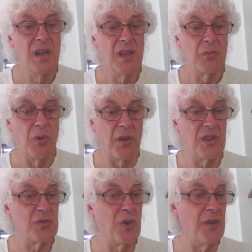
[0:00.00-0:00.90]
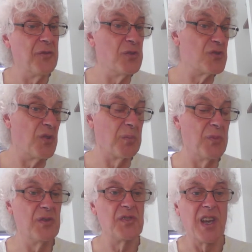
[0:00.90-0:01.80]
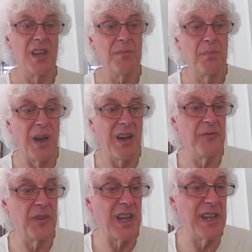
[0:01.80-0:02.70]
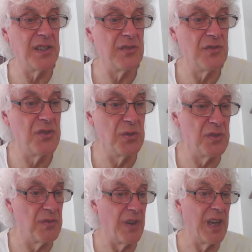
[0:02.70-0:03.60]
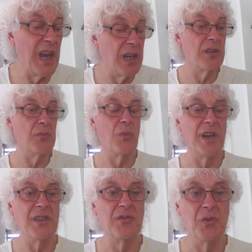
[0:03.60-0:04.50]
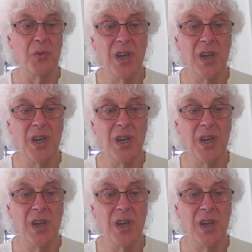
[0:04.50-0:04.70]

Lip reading: Well, there's quite a few strong moves here, but Verganian chooses a very elegant way to